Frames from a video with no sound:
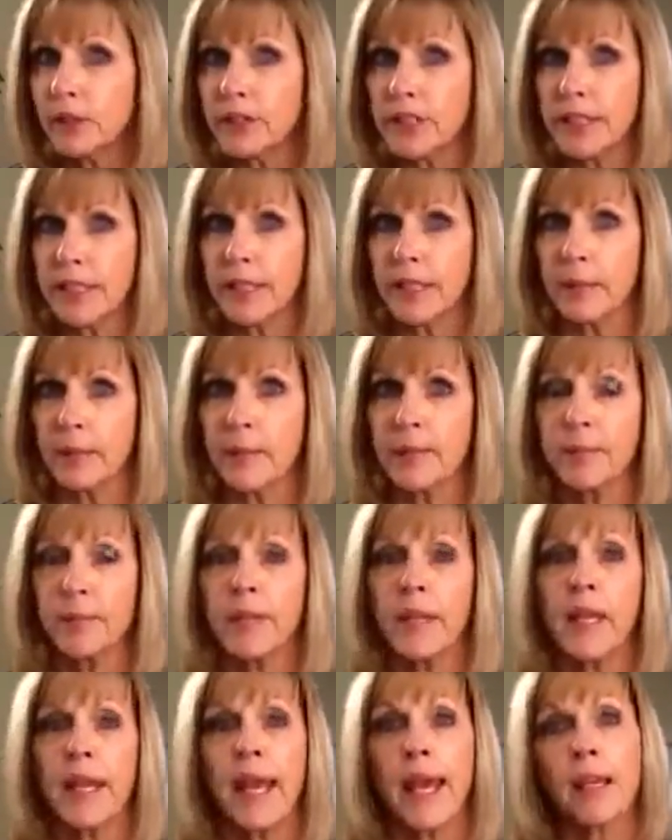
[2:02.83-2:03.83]
your team?
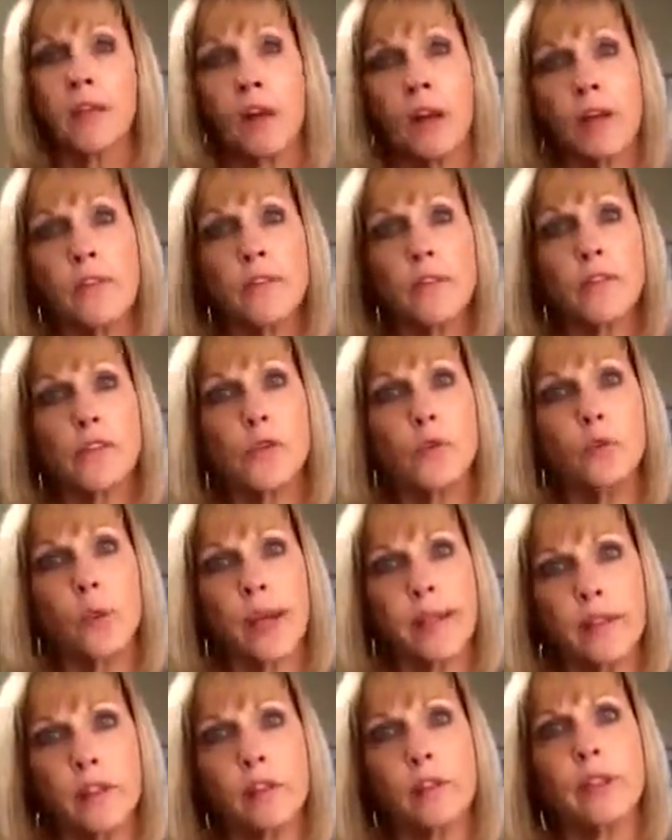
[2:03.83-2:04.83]
And on those
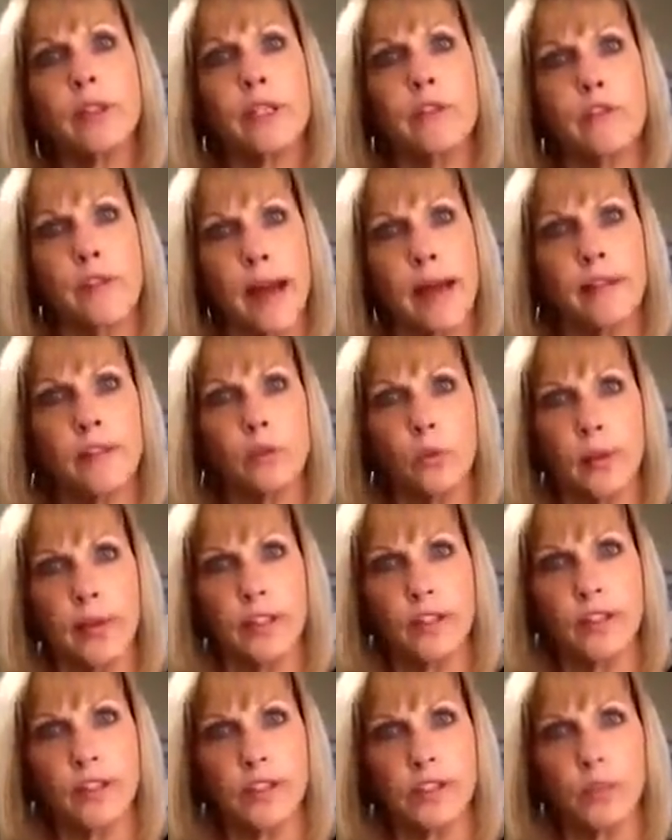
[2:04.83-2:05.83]
regular
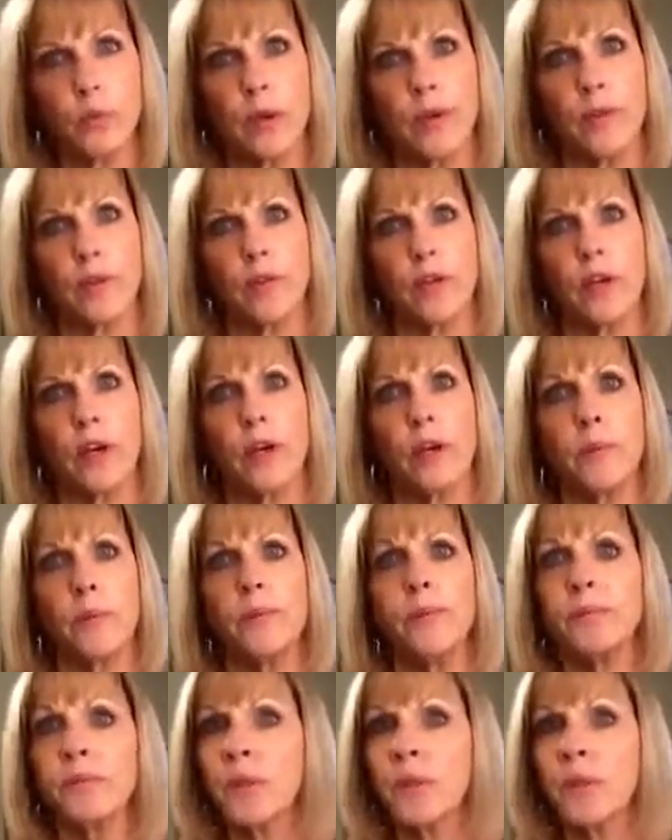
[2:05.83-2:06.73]
evaluations, whether they're